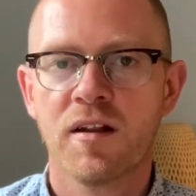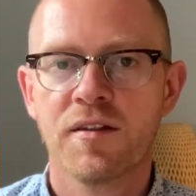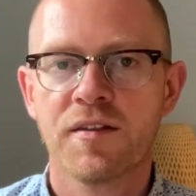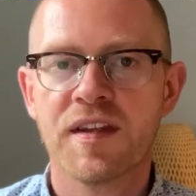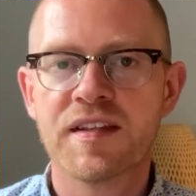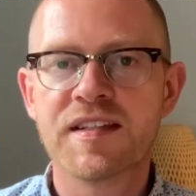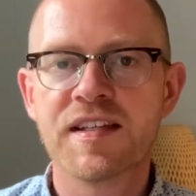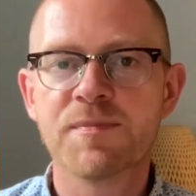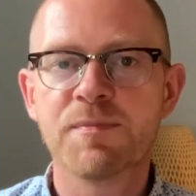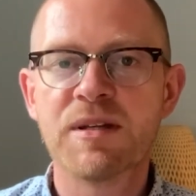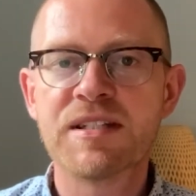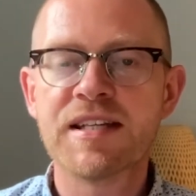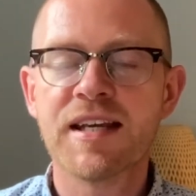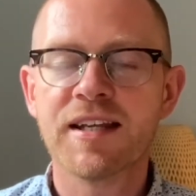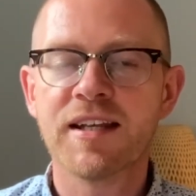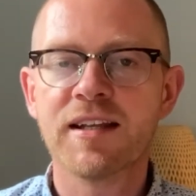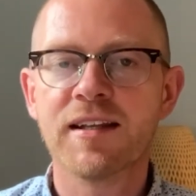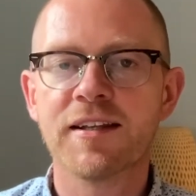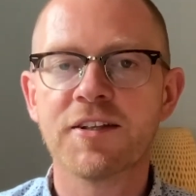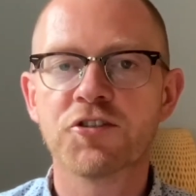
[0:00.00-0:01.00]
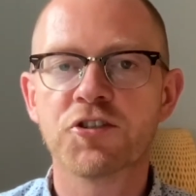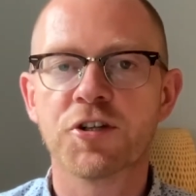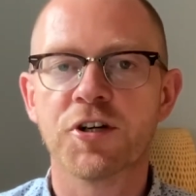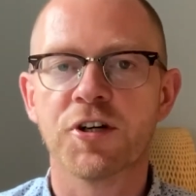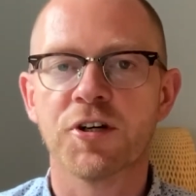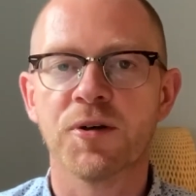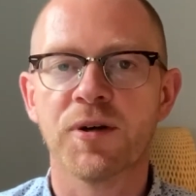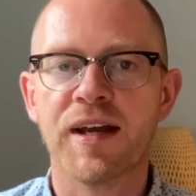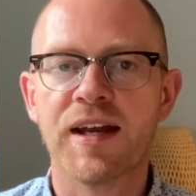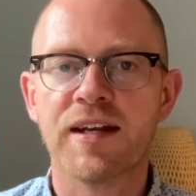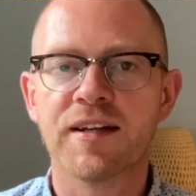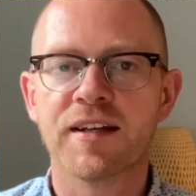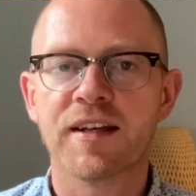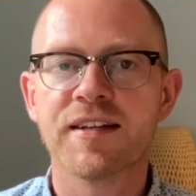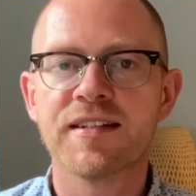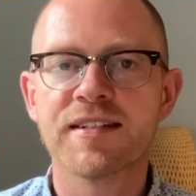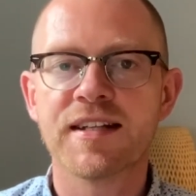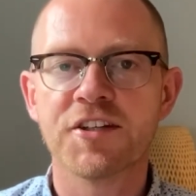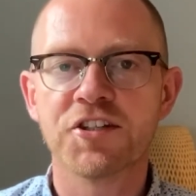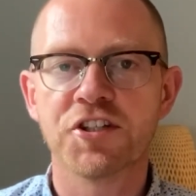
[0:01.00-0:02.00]
This is particularly true in
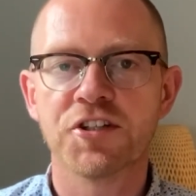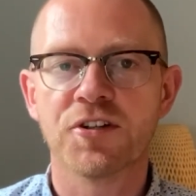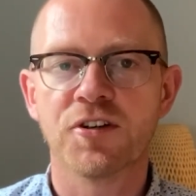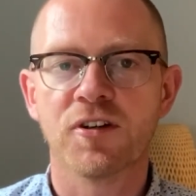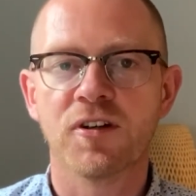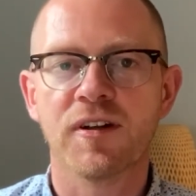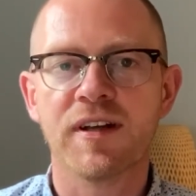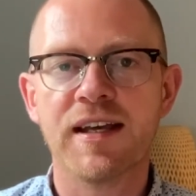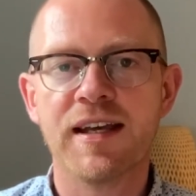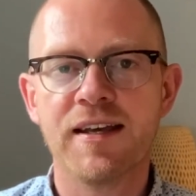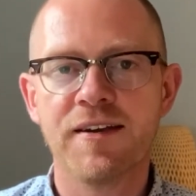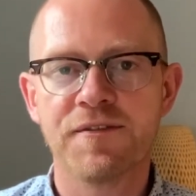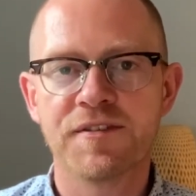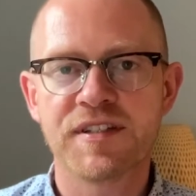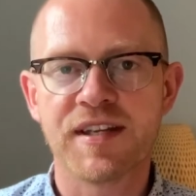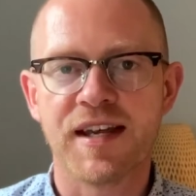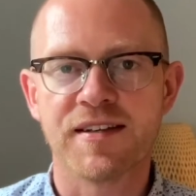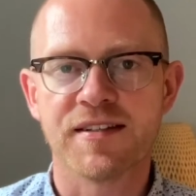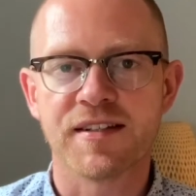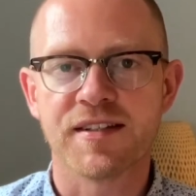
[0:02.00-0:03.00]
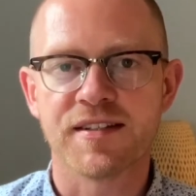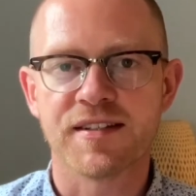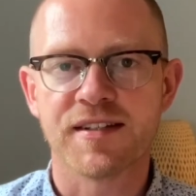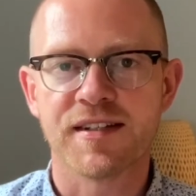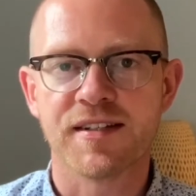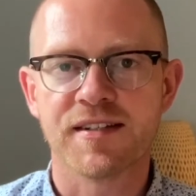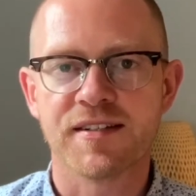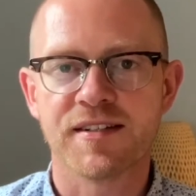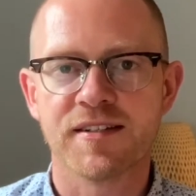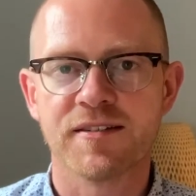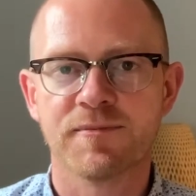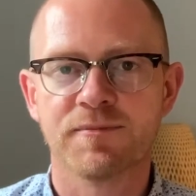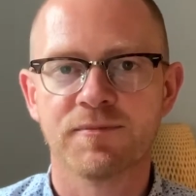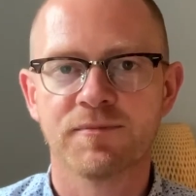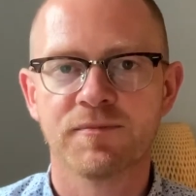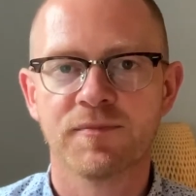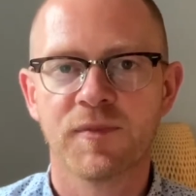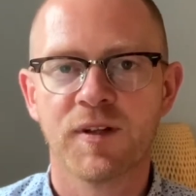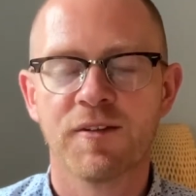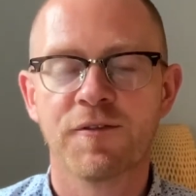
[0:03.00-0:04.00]
conditional if sentences.
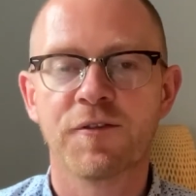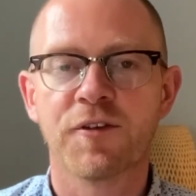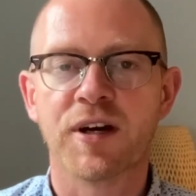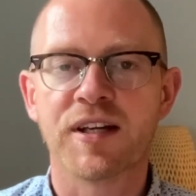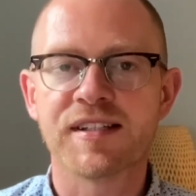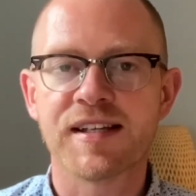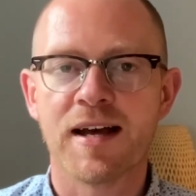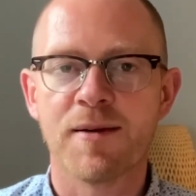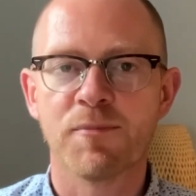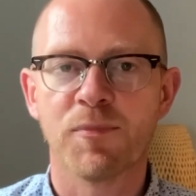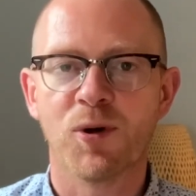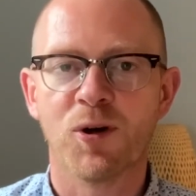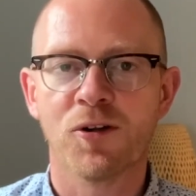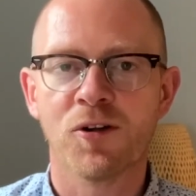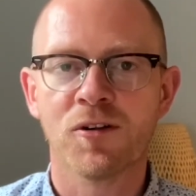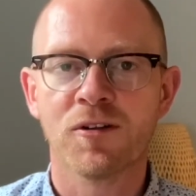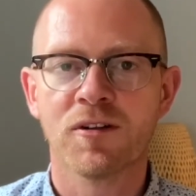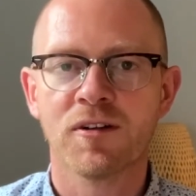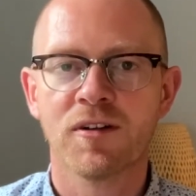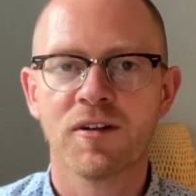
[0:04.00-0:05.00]
For example,